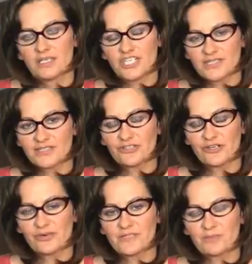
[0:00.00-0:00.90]
Justin
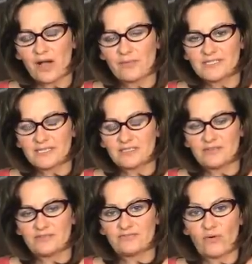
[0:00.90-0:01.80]
Trudeau is promising
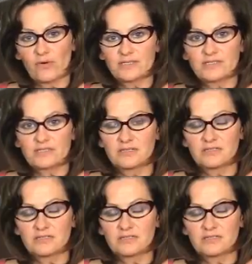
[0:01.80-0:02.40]
to force